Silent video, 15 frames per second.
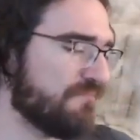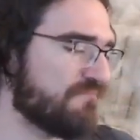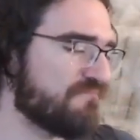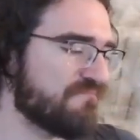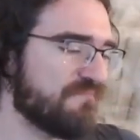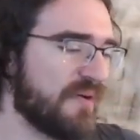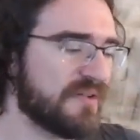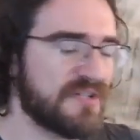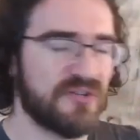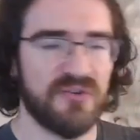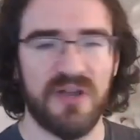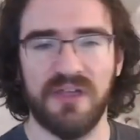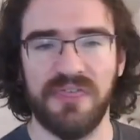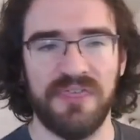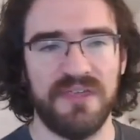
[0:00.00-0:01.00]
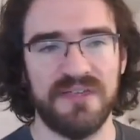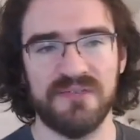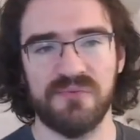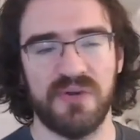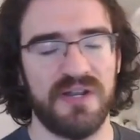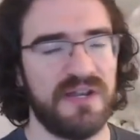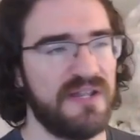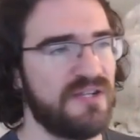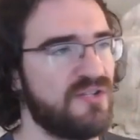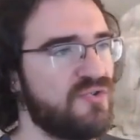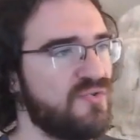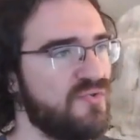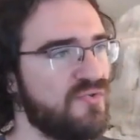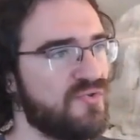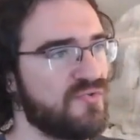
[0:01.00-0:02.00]
particular things related
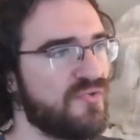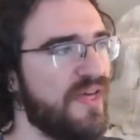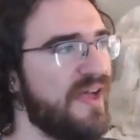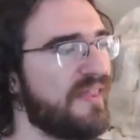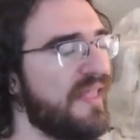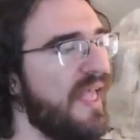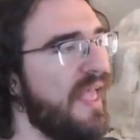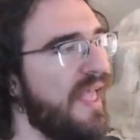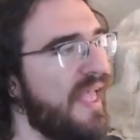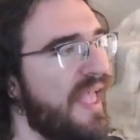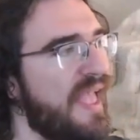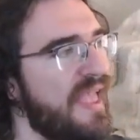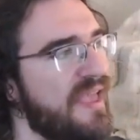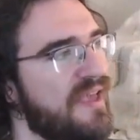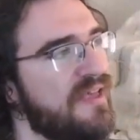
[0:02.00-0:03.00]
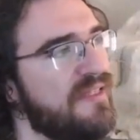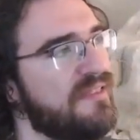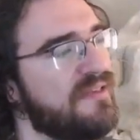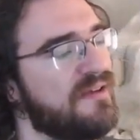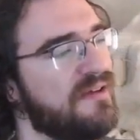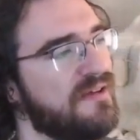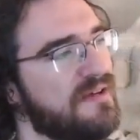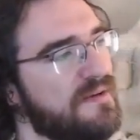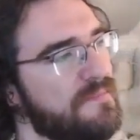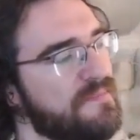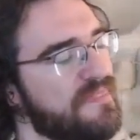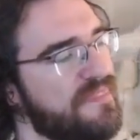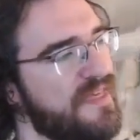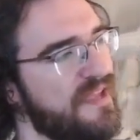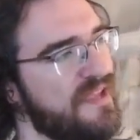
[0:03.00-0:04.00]
to that. And
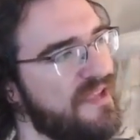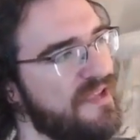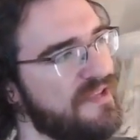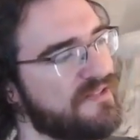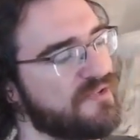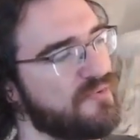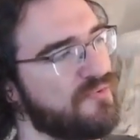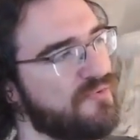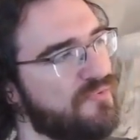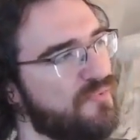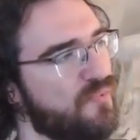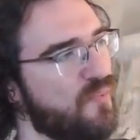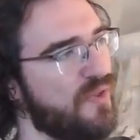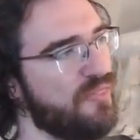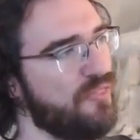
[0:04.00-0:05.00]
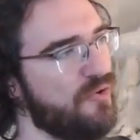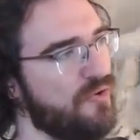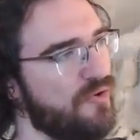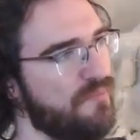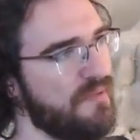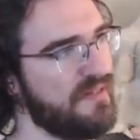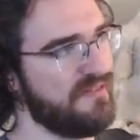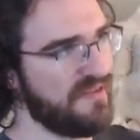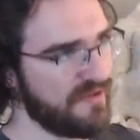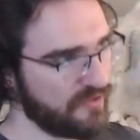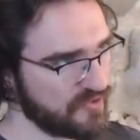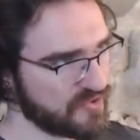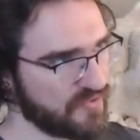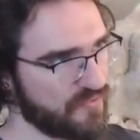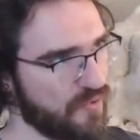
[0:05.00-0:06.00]
so what the
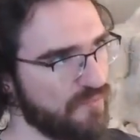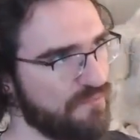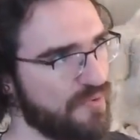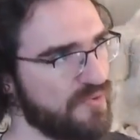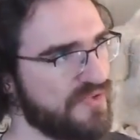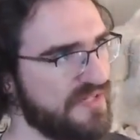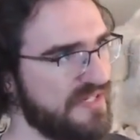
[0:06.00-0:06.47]
maintainers of Compose did